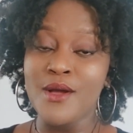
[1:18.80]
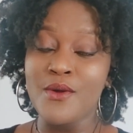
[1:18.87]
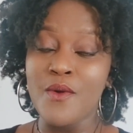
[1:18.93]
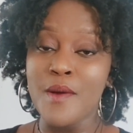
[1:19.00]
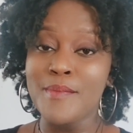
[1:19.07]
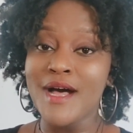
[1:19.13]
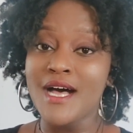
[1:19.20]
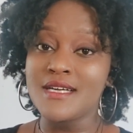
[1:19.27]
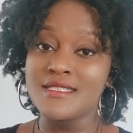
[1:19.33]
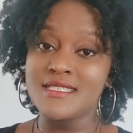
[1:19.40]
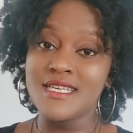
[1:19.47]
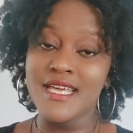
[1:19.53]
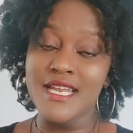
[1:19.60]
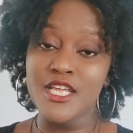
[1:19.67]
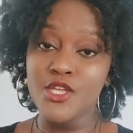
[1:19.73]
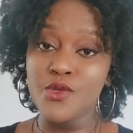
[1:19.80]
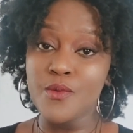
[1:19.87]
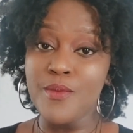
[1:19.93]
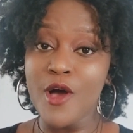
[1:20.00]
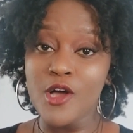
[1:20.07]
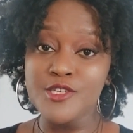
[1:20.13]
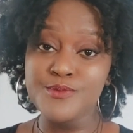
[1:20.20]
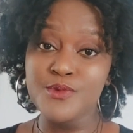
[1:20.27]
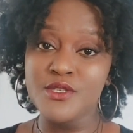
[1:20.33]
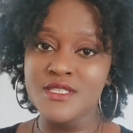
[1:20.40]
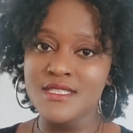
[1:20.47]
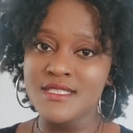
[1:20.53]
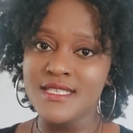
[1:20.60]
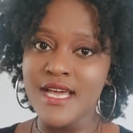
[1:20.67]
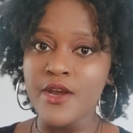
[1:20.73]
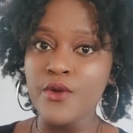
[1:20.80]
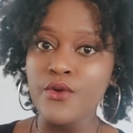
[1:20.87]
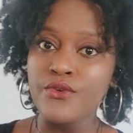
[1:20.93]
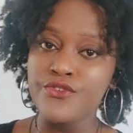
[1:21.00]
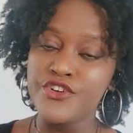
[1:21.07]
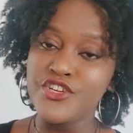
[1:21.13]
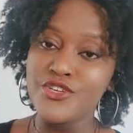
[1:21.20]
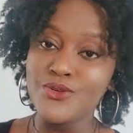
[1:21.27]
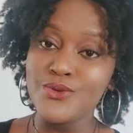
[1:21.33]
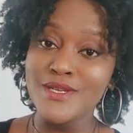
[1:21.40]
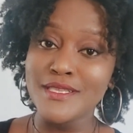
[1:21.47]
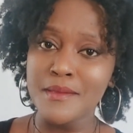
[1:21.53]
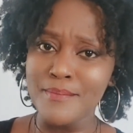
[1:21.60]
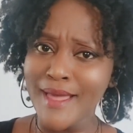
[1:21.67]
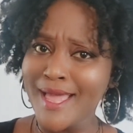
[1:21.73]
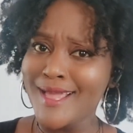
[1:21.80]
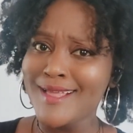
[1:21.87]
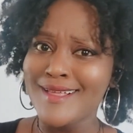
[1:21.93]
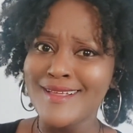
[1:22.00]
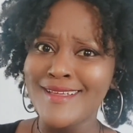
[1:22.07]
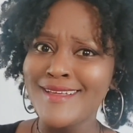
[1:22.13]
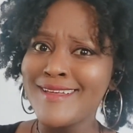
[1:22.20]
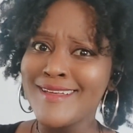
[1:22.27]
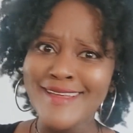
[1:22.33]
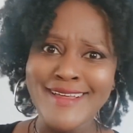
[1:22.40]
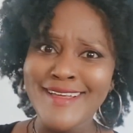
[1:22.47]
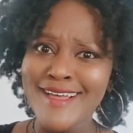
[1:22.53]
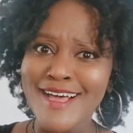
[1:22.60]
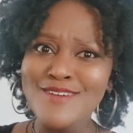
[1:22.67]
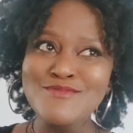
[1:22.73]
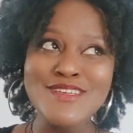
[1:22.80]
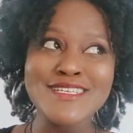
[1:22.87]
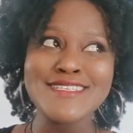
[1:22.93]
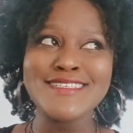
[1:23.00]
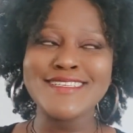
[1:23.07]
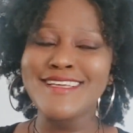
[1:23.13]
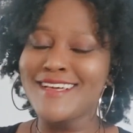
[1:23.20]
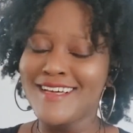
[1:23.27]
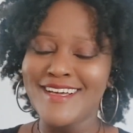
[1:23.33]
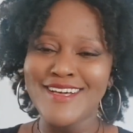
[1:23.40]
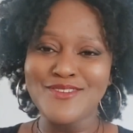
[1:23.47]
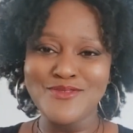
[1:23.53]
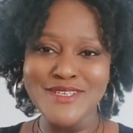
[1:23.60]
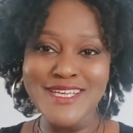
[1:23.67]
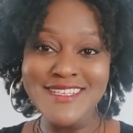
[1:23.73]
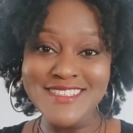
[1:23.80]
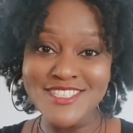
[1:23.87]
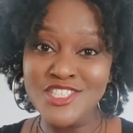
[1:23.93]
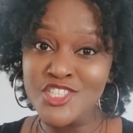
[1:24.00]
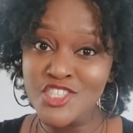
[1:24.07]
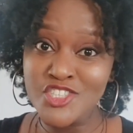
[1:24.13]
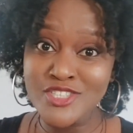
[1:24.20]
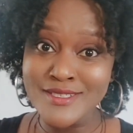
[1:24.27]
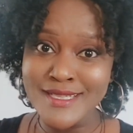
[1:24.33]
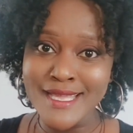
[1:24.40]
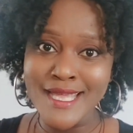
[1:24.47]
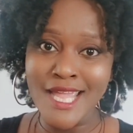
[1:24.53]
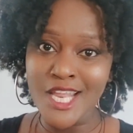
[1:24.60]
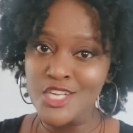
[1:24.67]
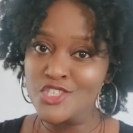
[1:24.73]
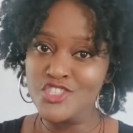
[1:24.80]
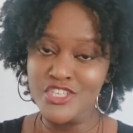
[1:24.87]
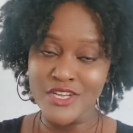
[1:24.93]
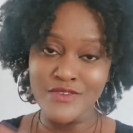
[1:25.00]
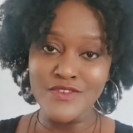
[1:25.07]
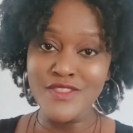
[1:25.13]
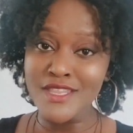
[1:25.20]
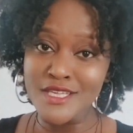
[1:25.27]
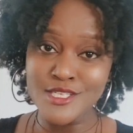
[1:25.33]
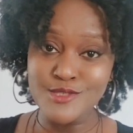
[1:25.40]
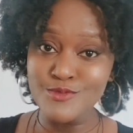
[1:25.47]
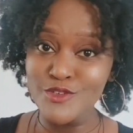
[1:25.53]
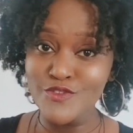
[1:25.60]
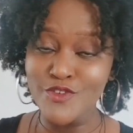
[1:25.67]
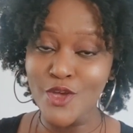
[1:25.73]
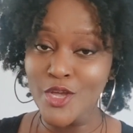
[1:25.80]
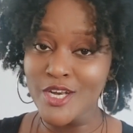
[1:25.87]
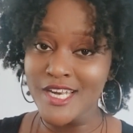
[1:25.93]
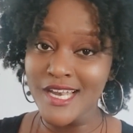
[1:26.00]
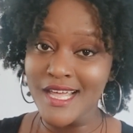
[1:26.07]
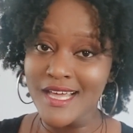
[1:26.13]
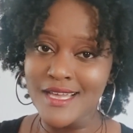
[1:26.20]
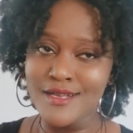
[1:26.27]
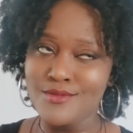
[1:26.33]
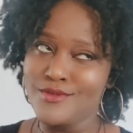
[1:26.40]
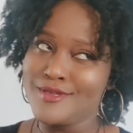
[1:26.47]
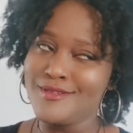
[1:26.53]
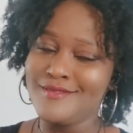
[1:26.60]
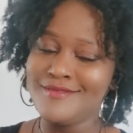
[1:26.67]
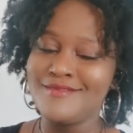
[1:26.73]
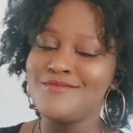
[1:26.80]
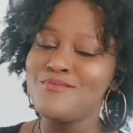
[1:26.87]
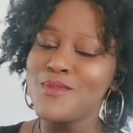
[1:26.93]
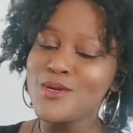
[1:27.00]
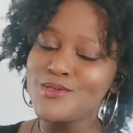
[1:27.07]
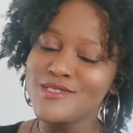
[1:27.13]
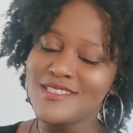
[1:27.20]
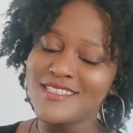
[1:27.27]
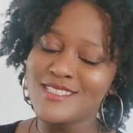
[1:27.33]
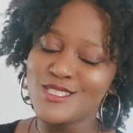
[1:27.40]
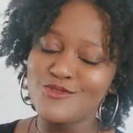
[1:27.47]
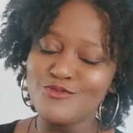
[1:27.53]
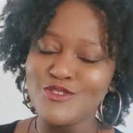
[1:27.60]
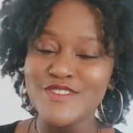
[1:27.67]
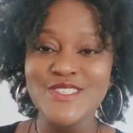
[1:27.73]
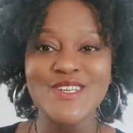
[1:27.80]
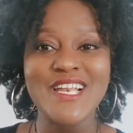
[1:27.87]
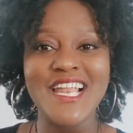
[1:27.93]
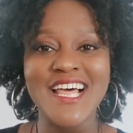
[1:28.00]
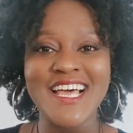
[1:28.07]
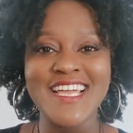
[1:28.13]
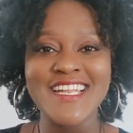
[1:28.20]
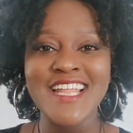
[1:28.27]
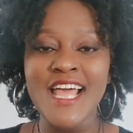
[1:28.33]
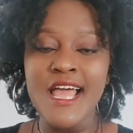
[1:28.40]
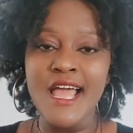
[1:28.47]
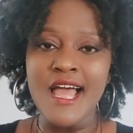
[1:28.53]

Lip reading: go about getting your passport done or renewed at the bank. I mean, we're in the digital age. Everything is moved online. Well, most things have moved online.